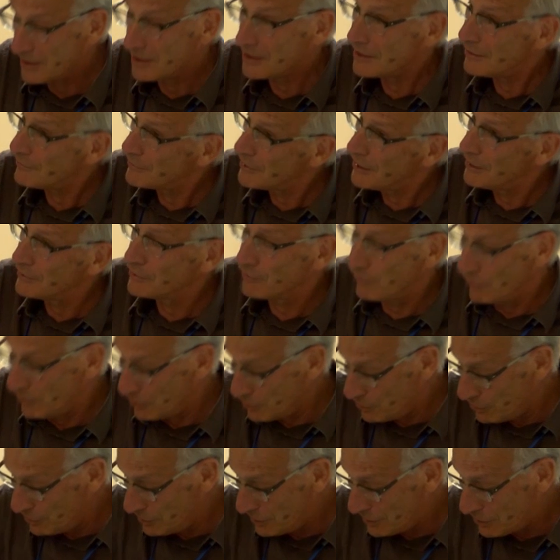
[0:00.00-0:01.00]
sometimes very
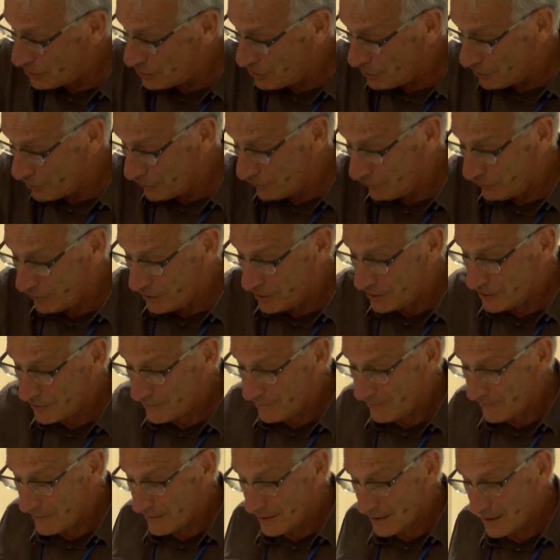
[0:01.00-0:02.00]
good ethnographies.
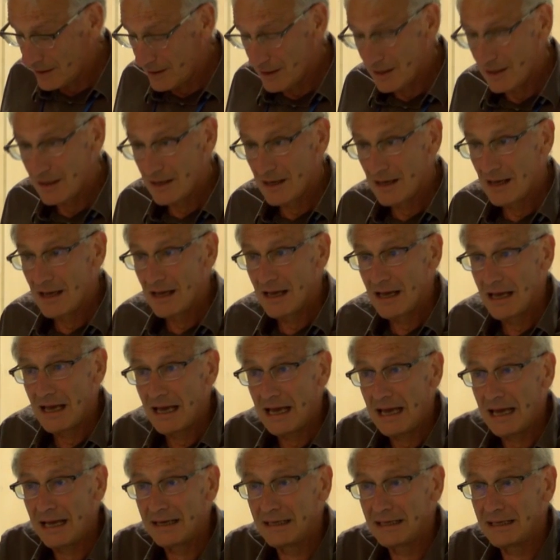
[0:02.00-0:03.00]

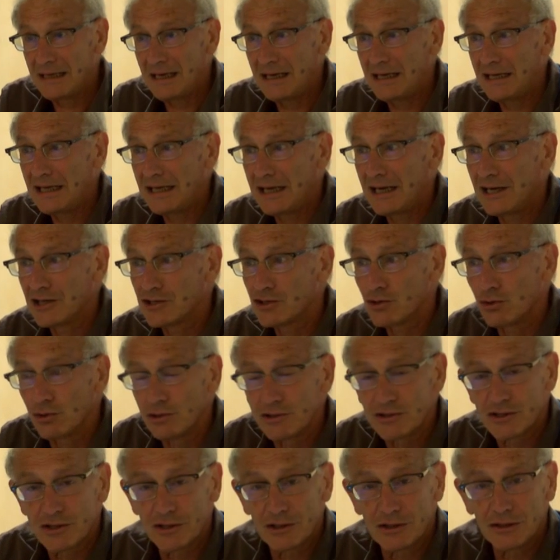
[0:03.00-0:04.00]
And in any case
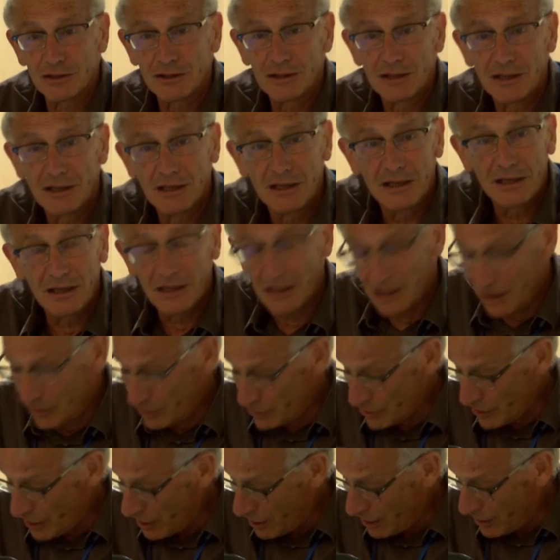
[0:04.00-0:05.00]
also, it
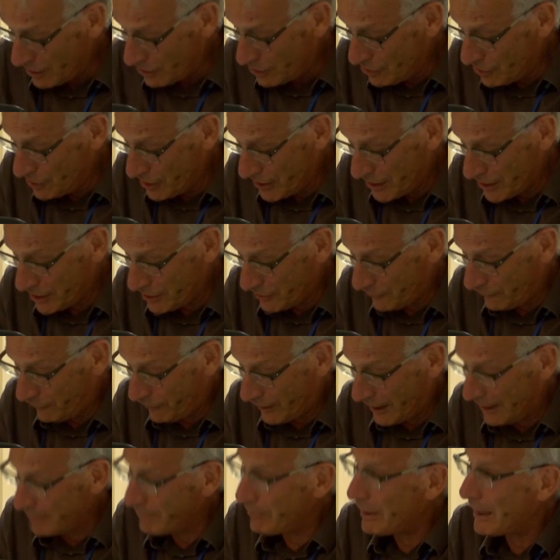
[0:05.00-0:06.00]
was hard to
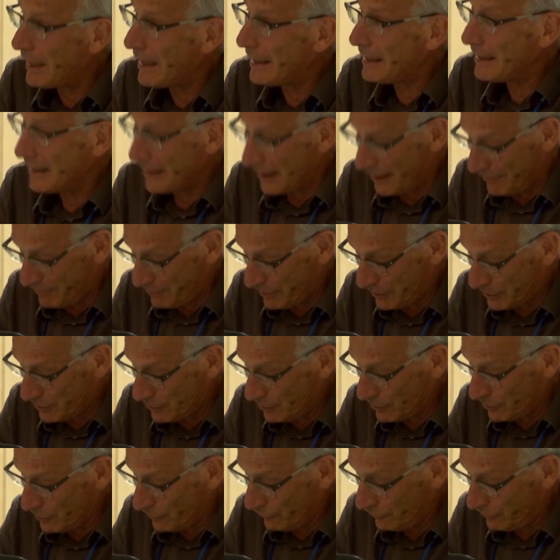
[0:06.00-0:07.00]
justify piling up
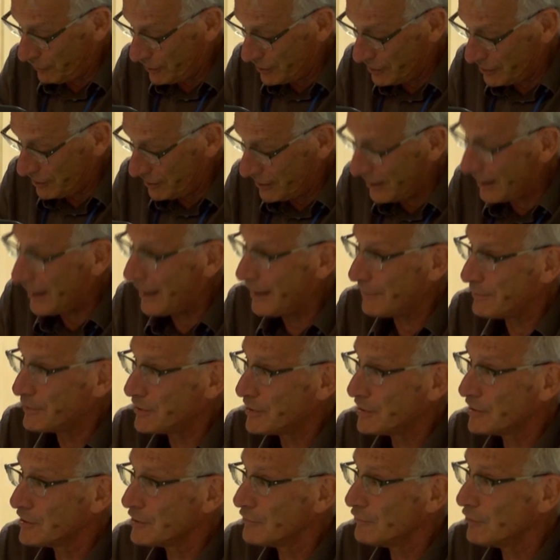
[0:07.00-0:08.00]
ethnographies in the
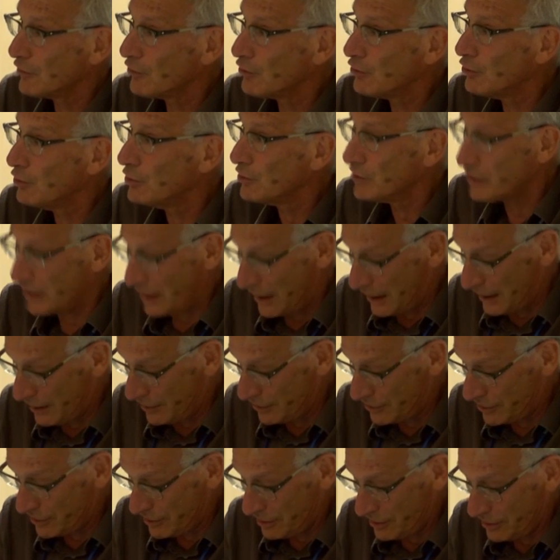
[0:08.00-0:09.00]
absence of a
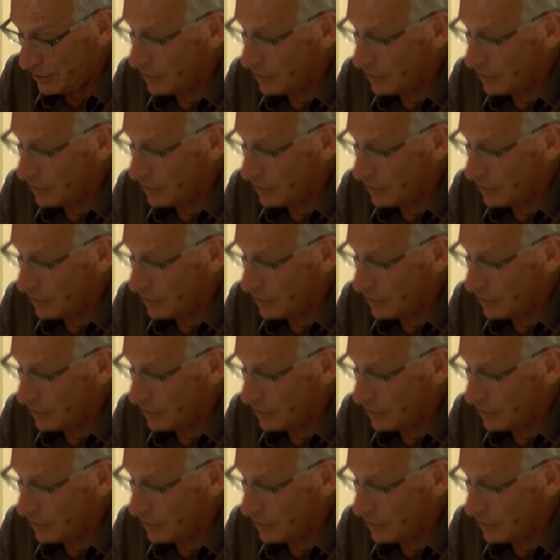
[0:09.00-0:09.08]
thought-out